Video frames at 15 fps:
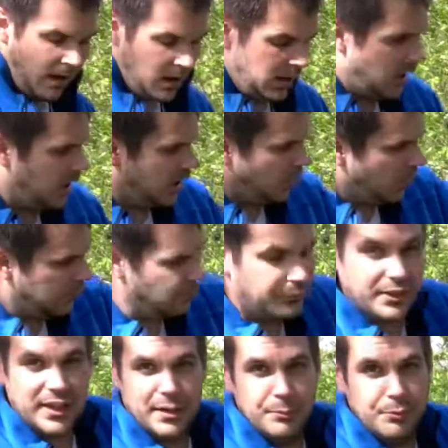One of
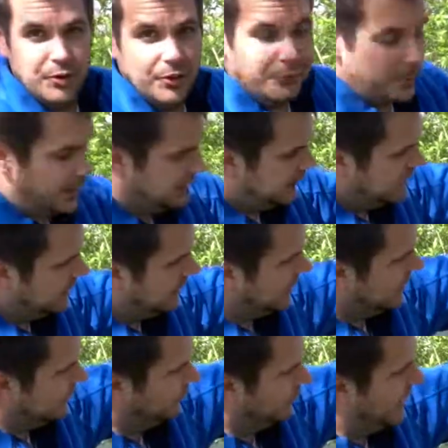the improvements is on
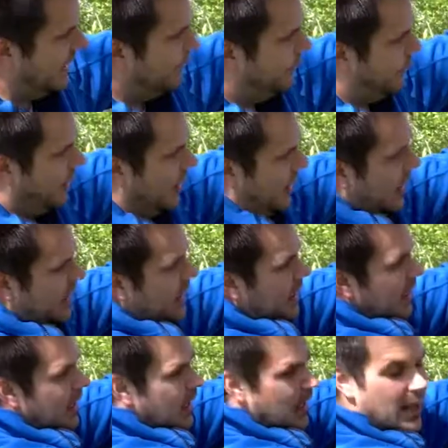this Rainfly.
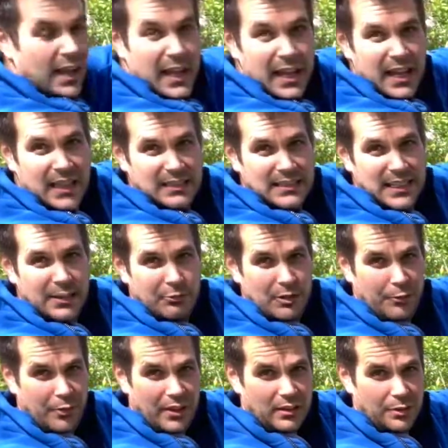It has a
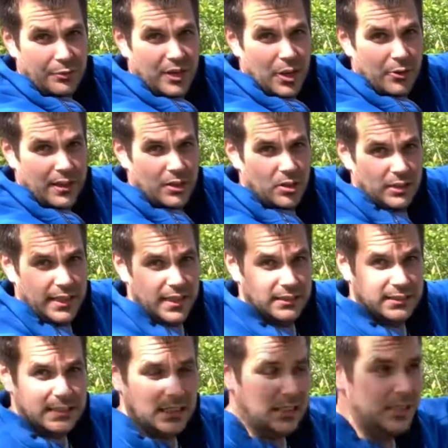reflective coating on the
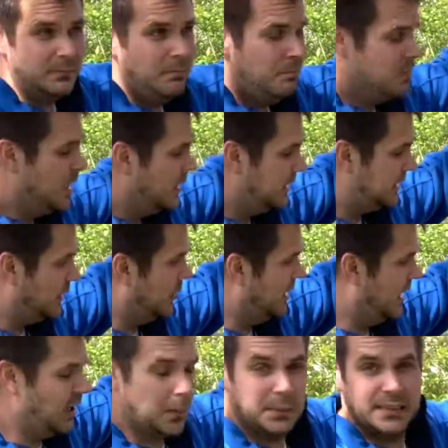inside. So it
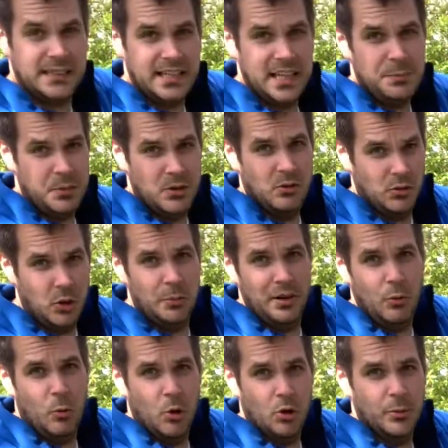helps to keep you a little bit
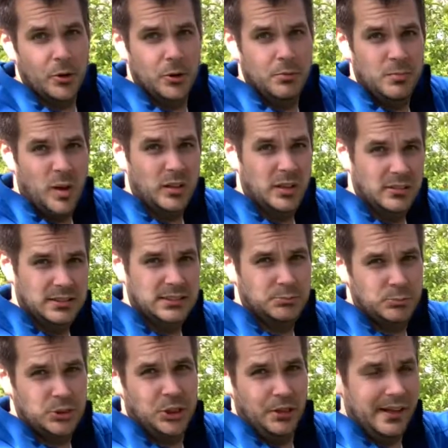warmer on those
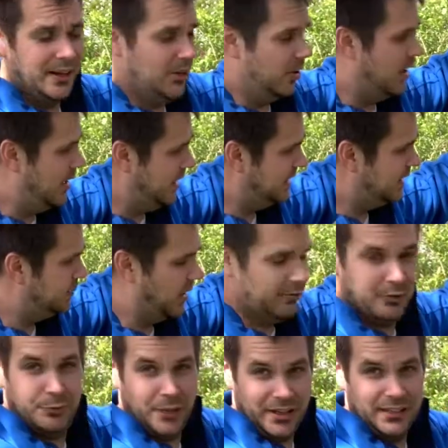chillier nights by
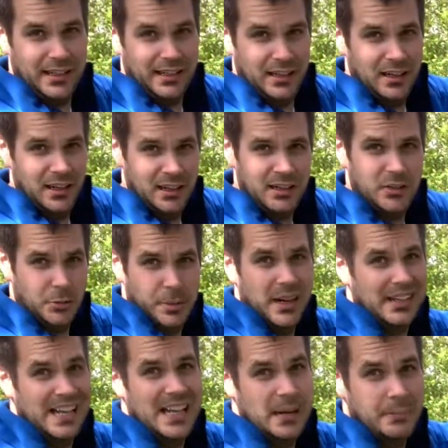reflecting your
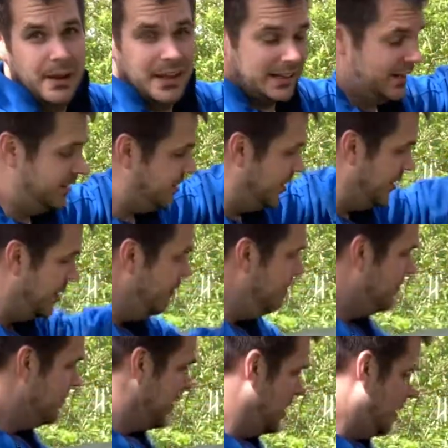body heat back into you.
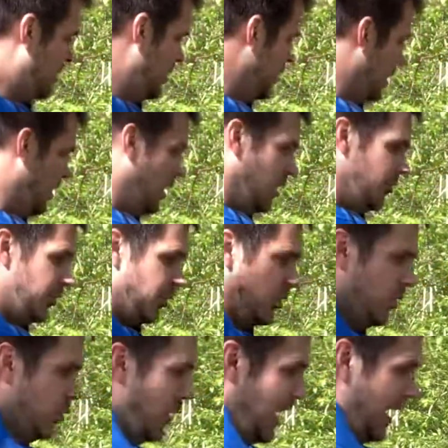
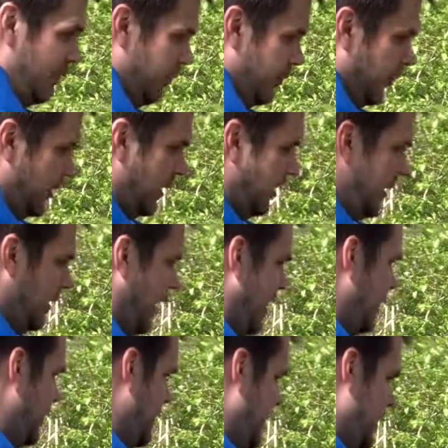So I really like
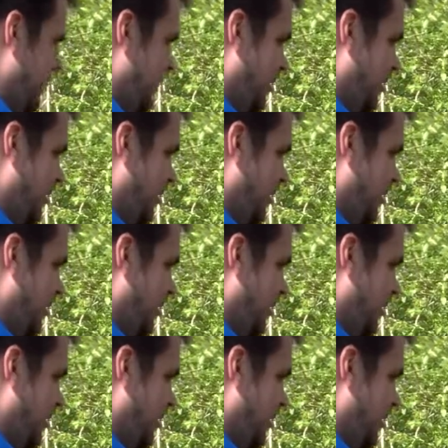that.